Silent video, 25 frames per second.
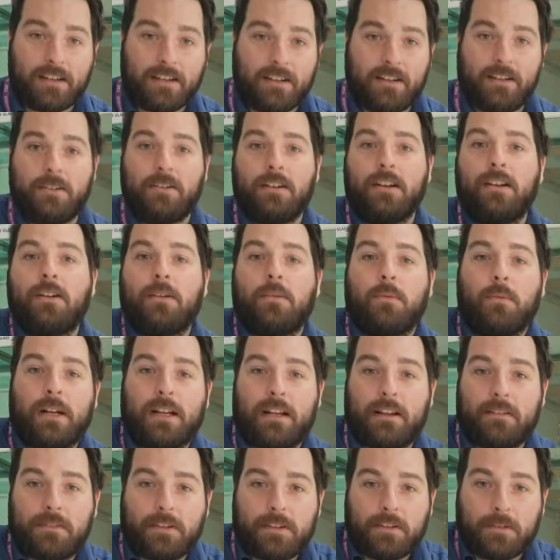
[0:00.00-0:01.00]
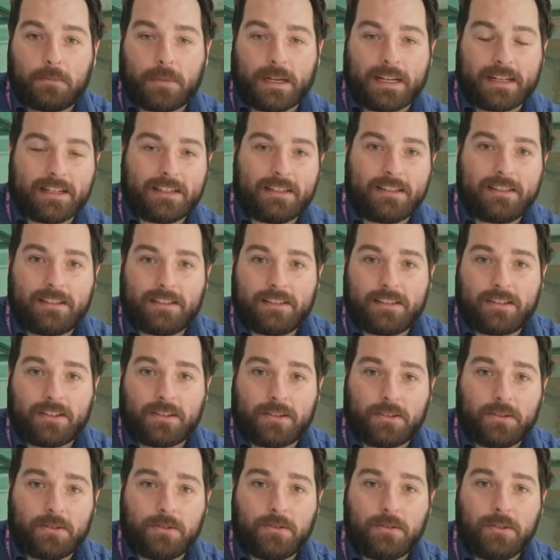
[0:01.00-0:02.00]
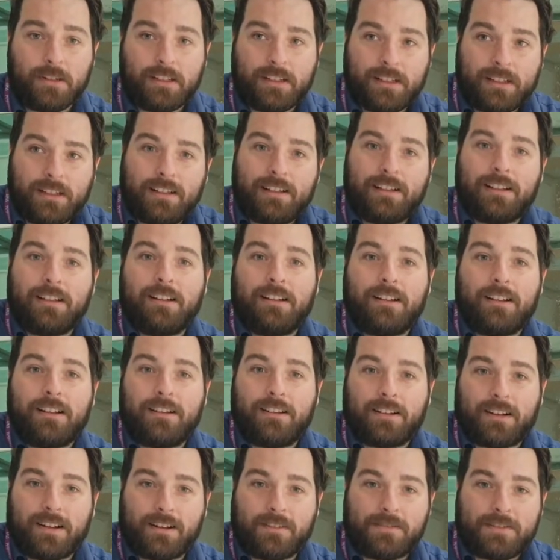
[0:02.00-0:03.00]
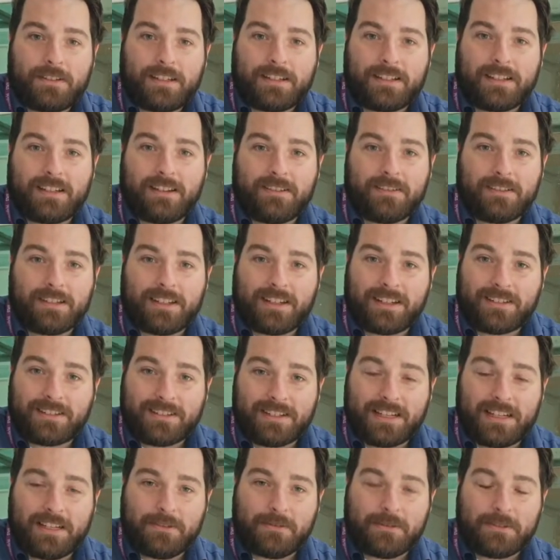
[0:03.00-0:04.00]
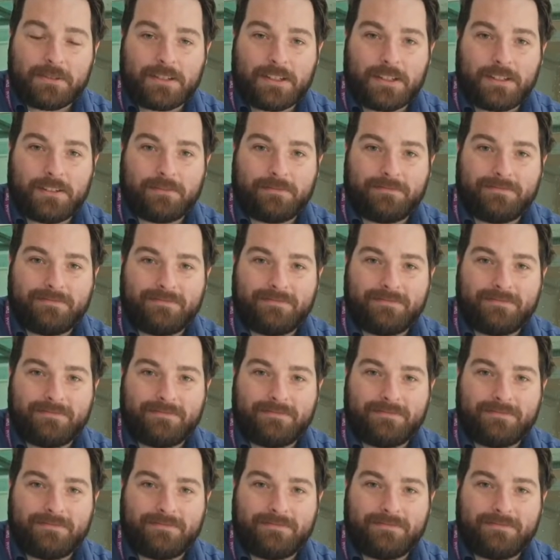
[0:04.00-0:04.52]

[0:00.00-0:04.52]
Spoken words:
you whenever you're back into school. Look after yourselves and I'll see you all soon.